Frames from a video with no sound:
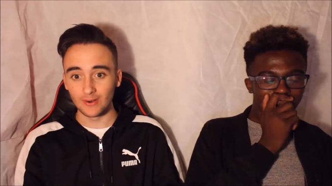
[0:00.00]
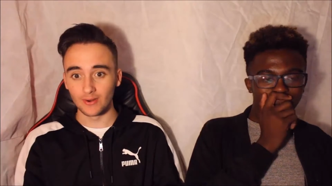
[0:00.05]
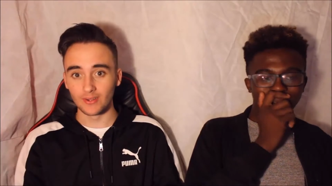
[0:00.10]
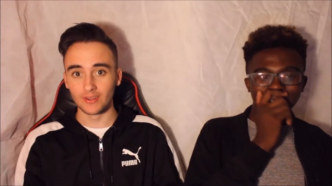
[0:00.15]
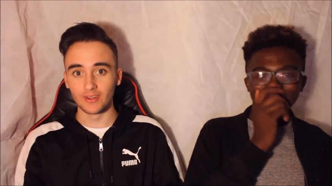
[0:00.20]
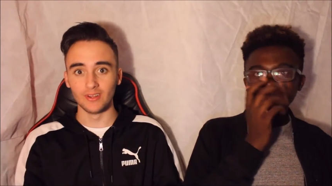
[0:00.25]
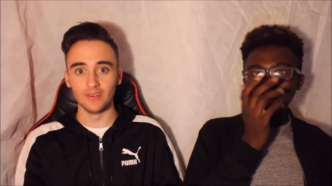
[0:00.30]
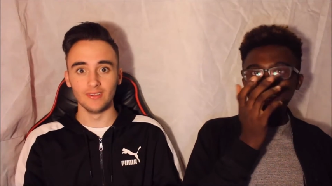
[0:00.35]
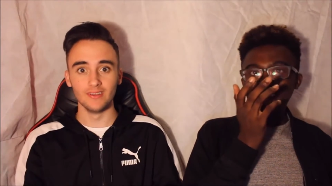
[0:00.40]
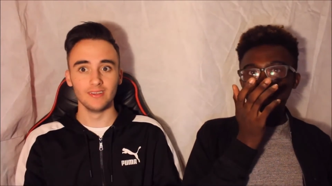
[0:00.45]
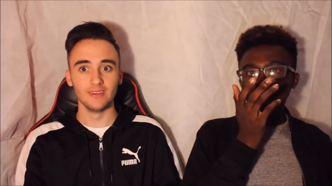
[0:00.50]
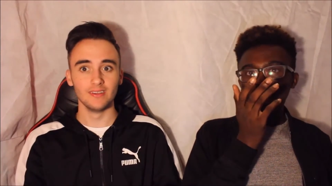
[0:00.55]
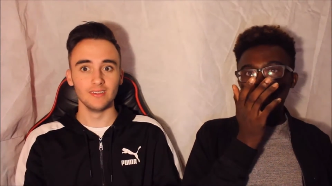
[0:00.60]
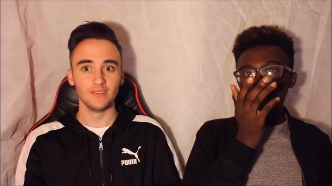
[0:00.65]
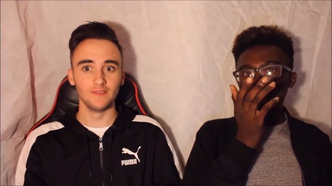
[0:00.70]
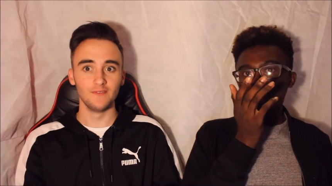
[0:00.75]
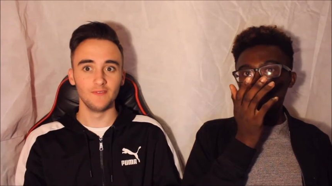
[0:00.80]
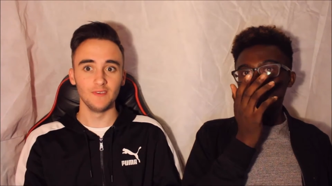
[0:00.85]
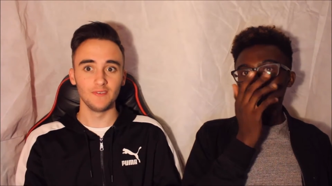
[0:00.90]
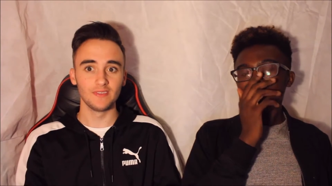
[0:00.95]
Speaker 1: were you saying?
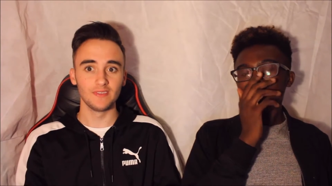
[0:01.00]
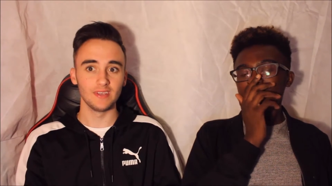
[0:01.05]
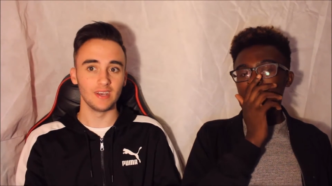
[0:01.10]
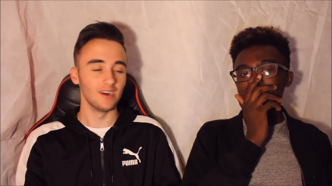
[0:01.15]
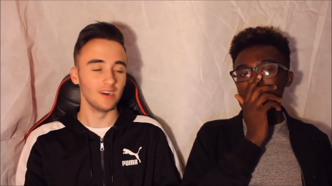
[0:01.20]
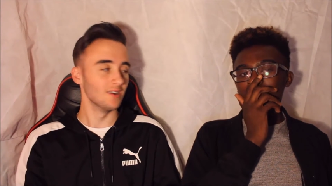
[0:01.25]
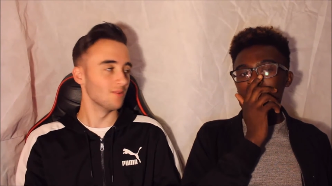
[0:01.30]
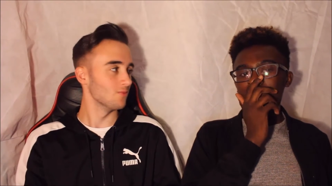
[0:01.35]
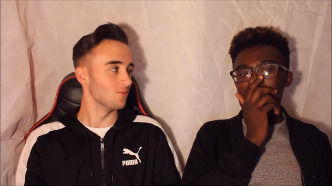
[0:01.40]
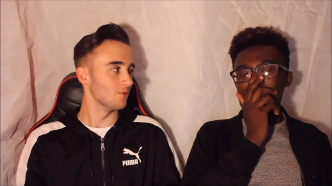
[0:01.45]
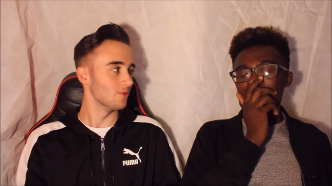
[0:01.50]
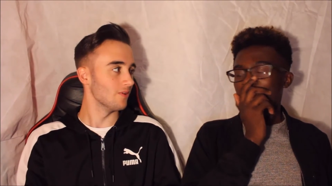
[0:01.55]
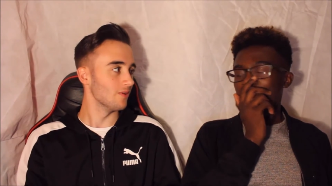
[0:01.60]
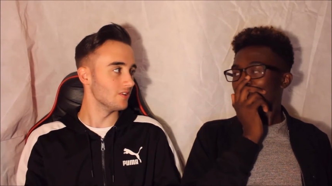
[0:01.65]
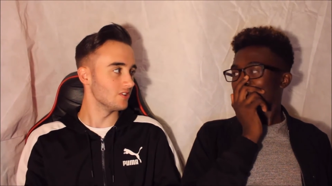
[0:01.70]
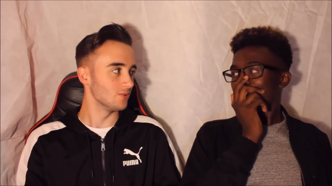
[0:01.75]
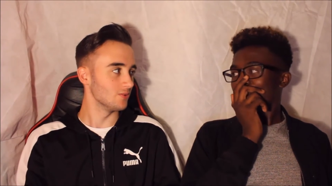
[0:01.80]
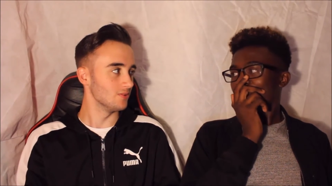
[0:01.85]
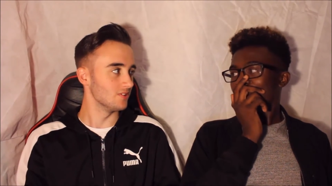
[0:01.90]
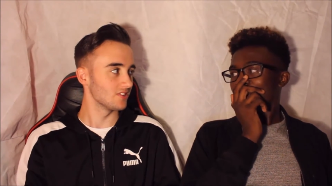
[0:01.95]
The 50...
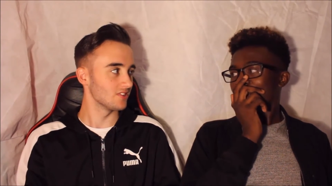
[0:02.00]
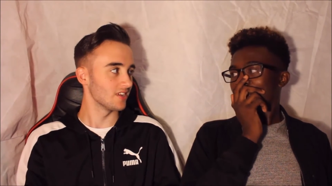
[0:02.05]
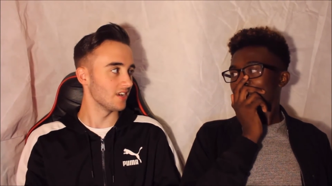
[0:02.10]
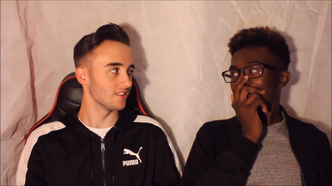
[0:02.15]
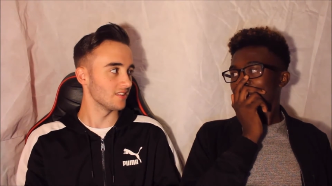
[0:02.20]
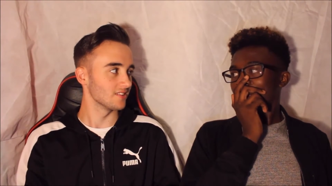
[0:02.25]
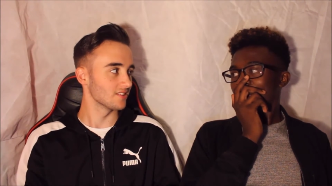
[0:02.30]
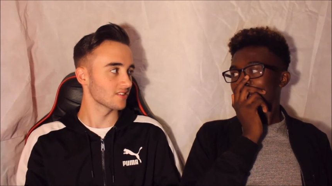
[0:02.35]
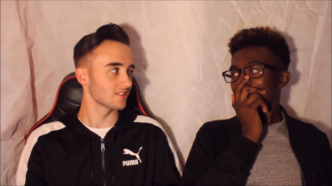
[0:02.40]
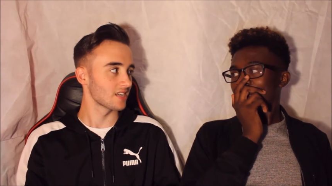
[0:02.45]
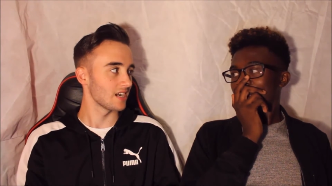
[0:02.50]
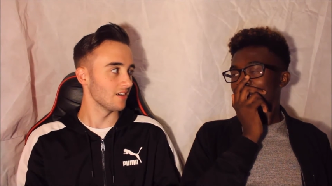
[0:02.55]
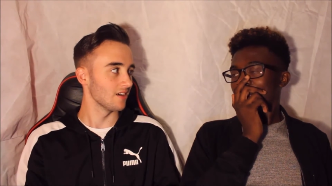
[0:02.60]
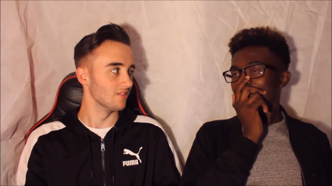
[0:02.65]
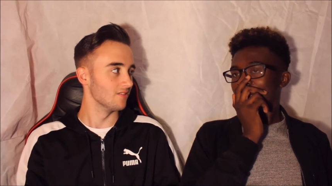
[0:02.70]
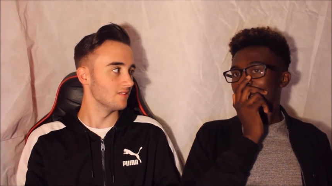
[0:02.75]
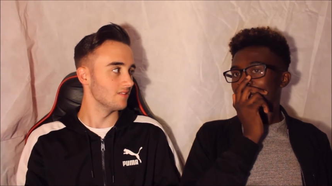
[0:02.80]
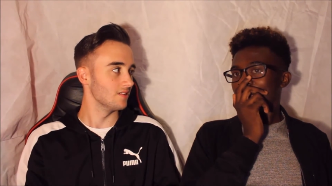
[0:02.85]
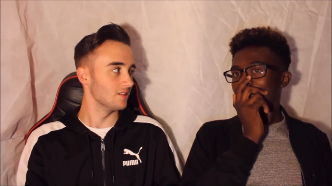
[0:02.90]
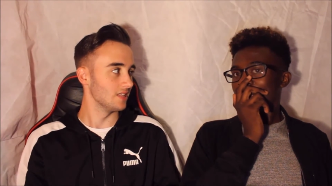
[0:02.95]
should we just say it doesn't
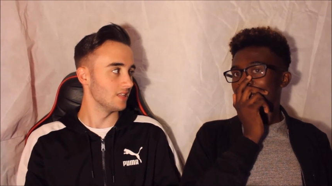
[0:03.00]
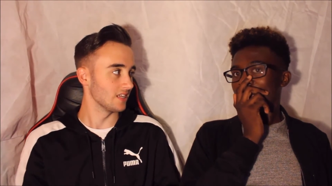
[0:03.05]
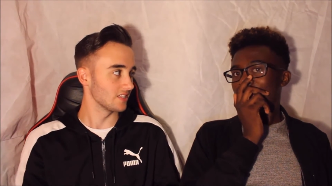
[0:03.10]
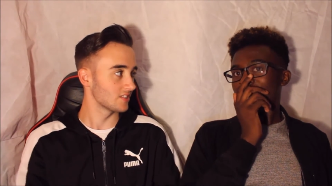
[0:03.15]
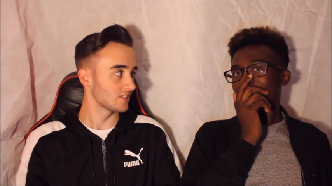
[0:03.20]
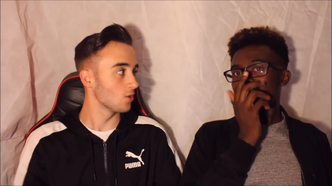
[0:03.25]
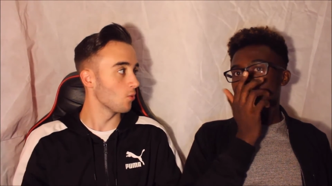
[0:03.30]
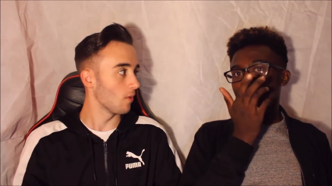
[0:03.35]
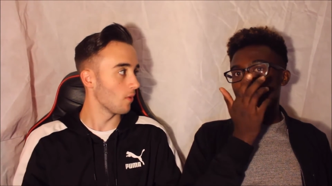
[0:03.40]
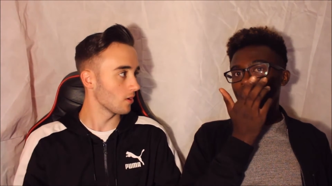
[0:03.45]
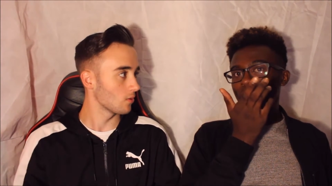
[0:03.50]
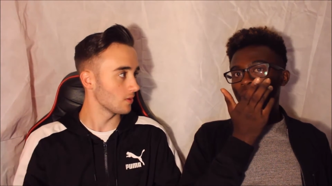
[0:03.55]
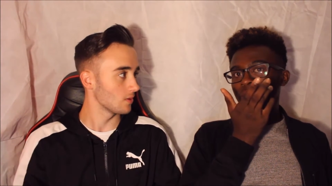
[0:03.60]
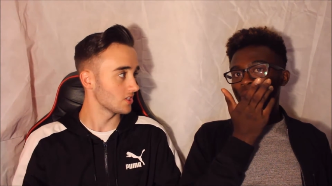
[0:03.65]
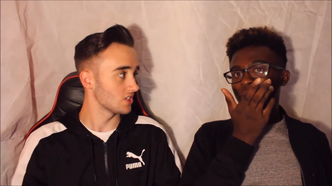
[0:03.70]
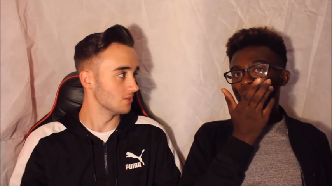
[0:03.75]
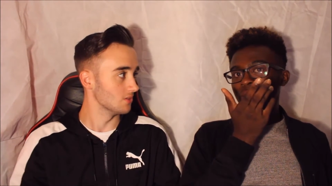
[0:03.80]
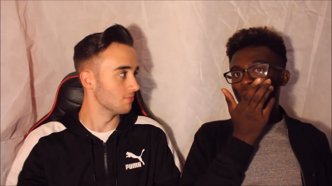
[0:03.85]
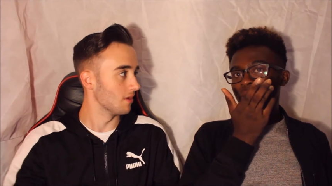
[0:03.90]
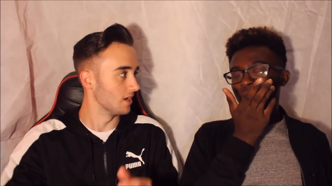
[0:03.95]
count? There's still one
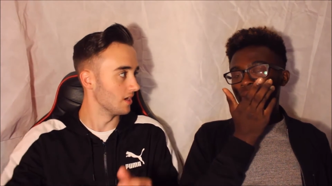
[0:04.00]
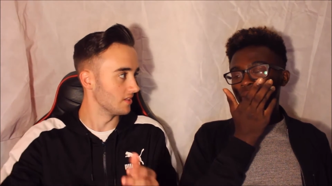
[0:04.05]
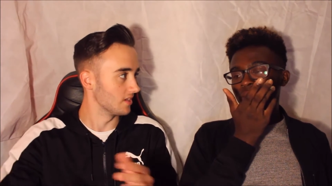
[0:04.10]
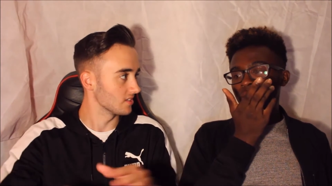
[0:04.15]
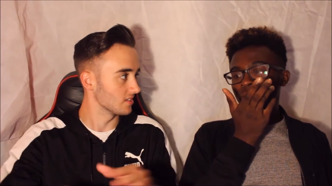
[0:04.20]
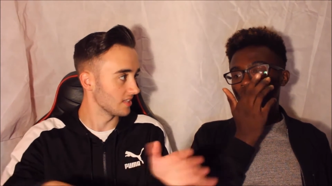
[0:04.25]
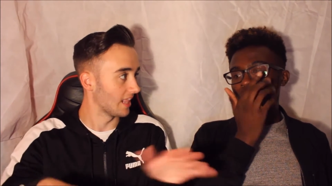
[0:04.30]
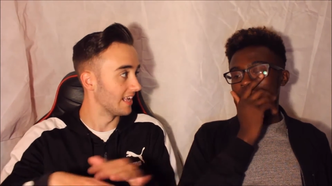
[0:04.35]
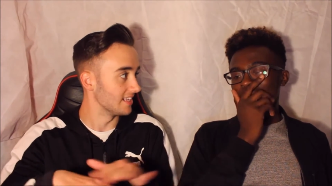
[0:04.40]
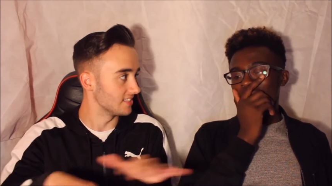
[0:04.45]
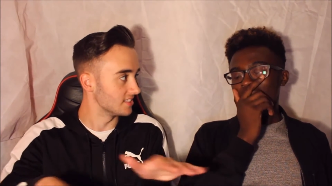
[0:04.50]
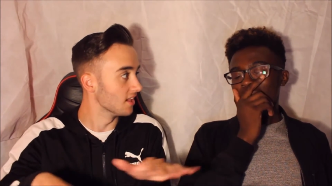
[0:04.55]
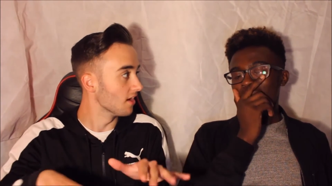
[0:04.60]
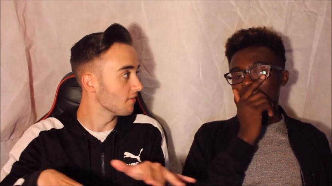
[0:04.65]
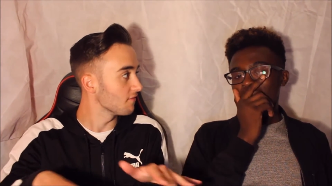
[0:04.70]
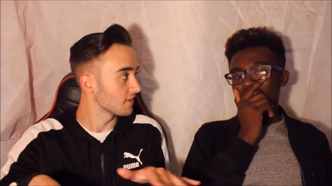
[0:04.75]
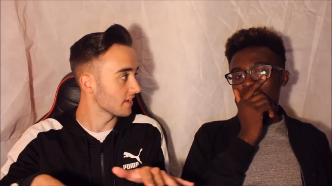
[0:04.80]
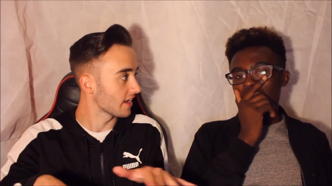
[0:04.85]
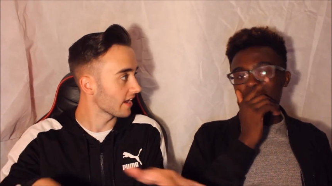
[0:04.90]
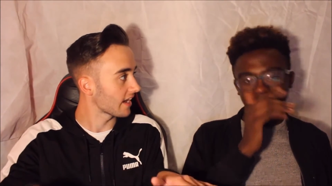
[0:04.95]
question, but it does, like, it's
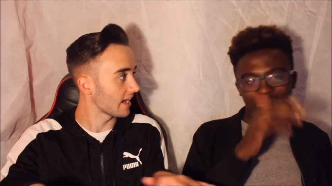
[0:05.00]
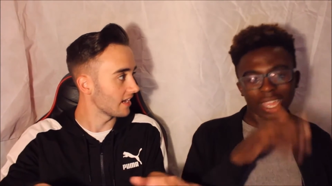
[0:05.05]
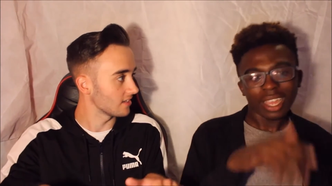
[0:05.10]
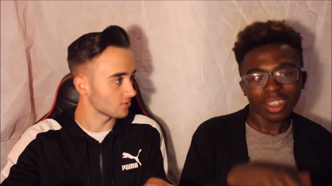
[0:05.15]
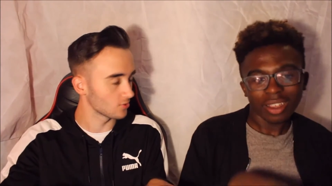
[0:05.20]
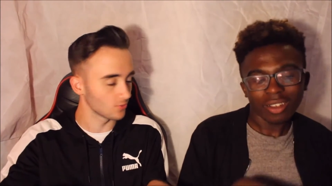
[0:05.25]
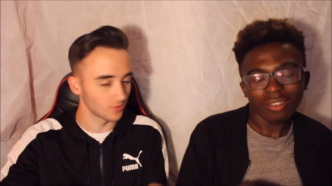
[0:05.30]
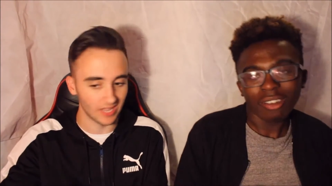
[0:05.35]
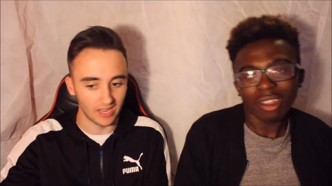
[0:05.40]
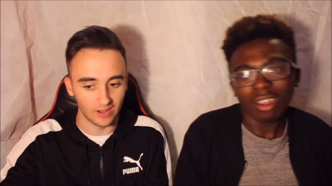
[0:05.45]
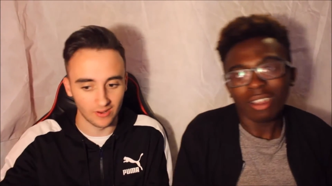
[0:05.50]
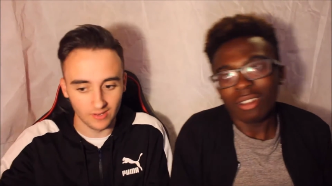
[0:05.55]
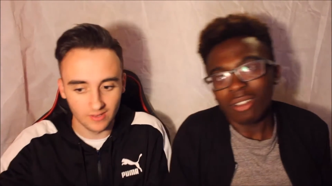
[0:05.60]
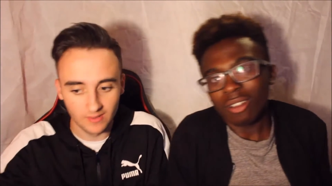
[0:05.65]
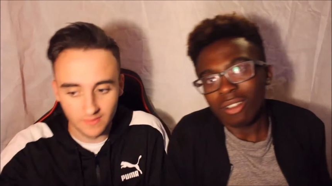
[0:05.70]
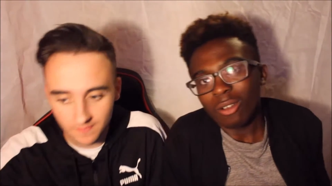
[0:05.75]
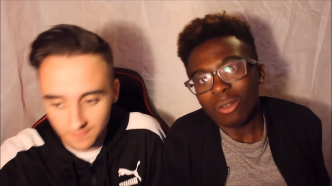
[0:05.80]
nothing. It cancels out.